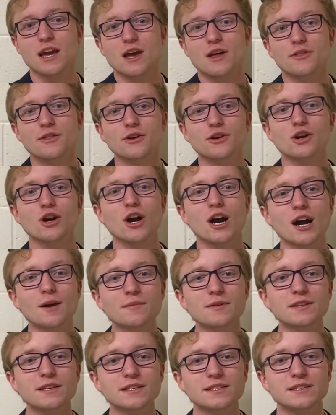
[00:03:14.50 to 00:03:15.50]
Their
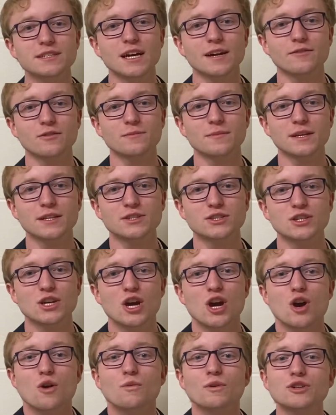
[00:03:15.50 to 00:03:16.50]
communist government
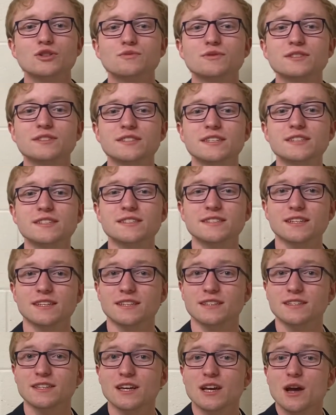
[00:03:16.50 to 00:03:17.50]
was
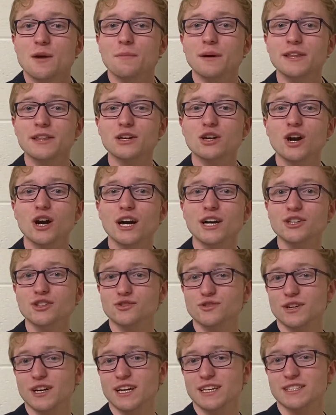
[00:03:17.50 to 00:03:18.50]
resisted by the
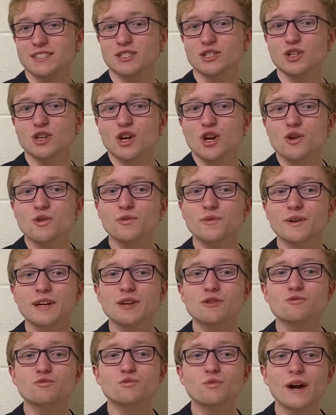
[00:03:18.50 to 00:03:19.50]
Contras, who were
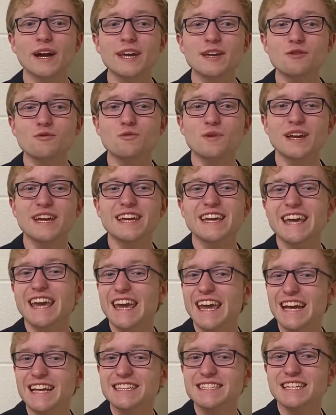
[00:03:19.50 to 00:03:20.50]
a right-wing
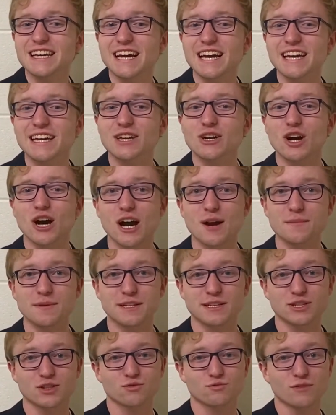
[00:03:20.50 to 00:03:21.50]

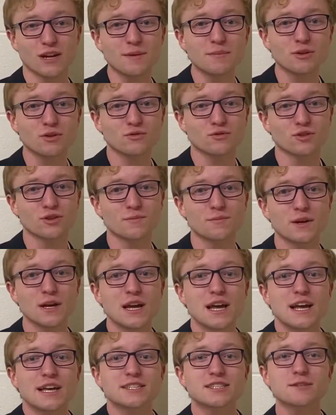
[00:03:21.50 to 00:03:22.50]
anti-communist rebel group
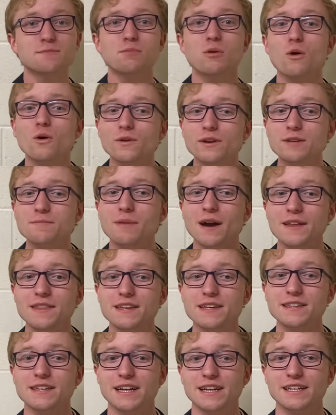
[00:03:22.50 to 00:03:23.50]
supported by the
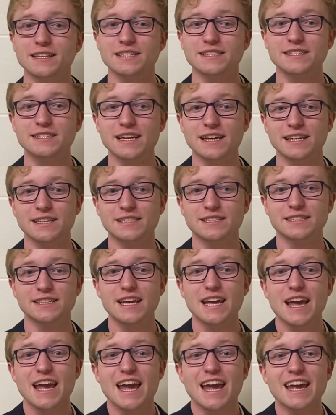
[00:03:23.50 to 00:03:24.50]
United States
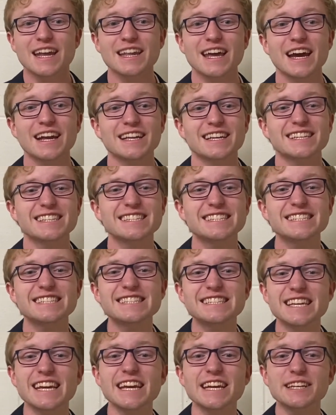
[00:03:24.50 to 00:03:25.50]
and had a
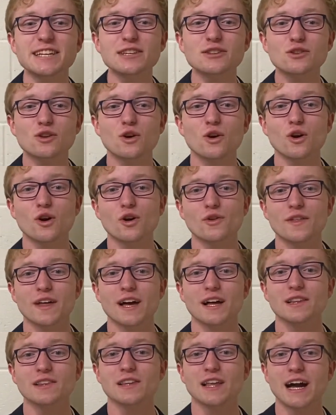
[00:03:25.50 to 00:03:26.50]
stated goal that
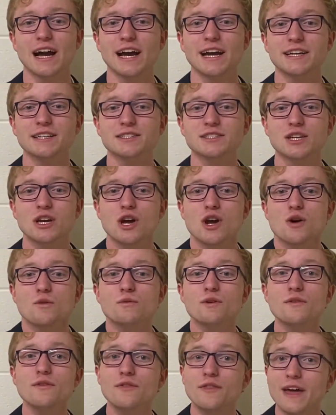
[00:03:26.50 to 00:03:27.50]
aligns
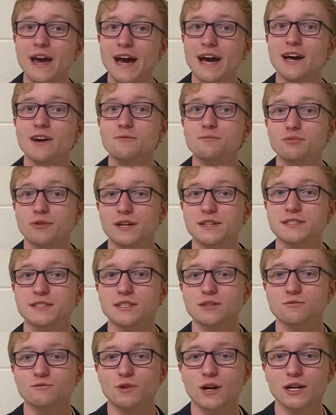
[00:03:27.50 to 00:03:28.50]
with that of
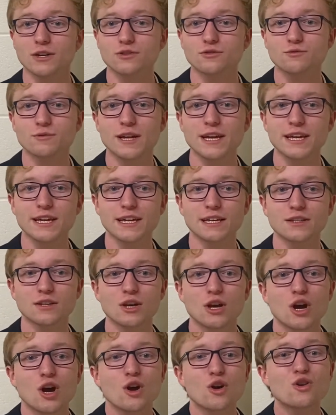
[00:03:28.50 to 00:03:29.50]
President Ronald Reagan,
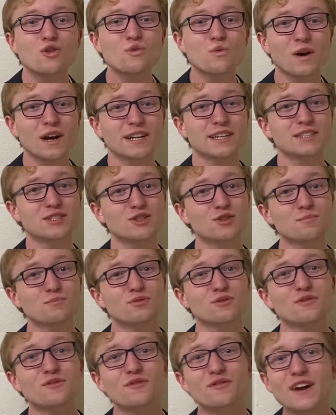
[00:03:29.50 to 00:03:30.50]
who wanted to
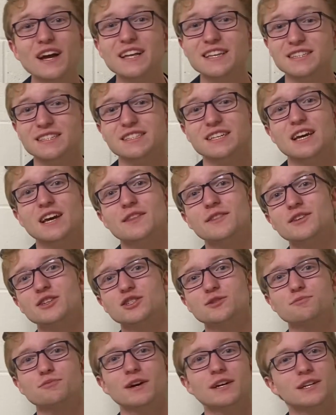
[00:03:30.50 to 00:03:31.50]
prevent the
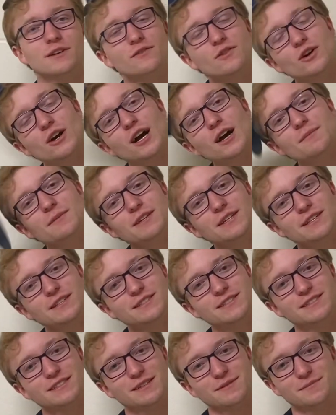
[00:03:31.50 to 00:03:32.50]
spread of
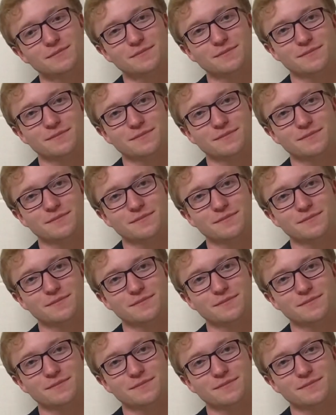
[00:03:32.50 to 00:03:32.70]
communism.